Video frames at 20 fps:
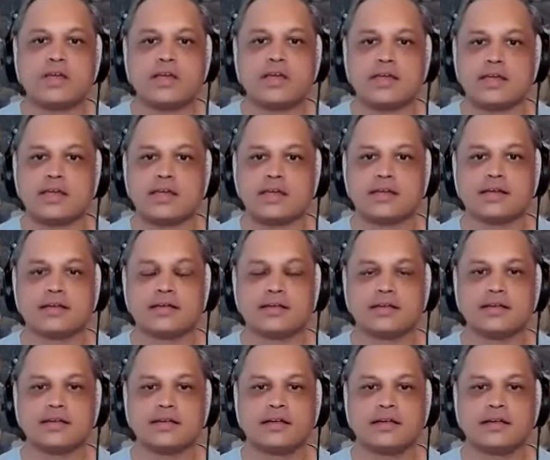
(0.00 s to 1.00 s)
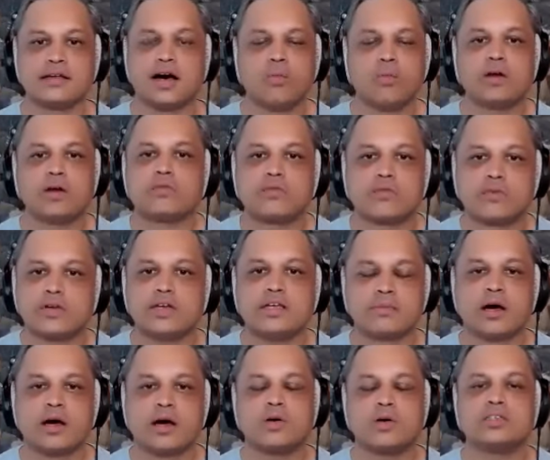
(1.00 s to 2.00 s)
I want freedom. I want
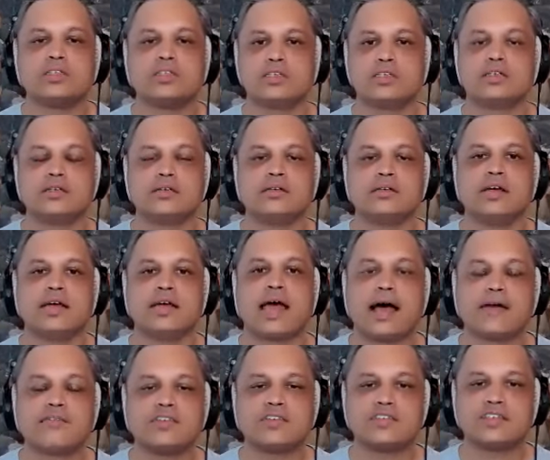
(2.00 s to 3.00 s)
to have a sense of inner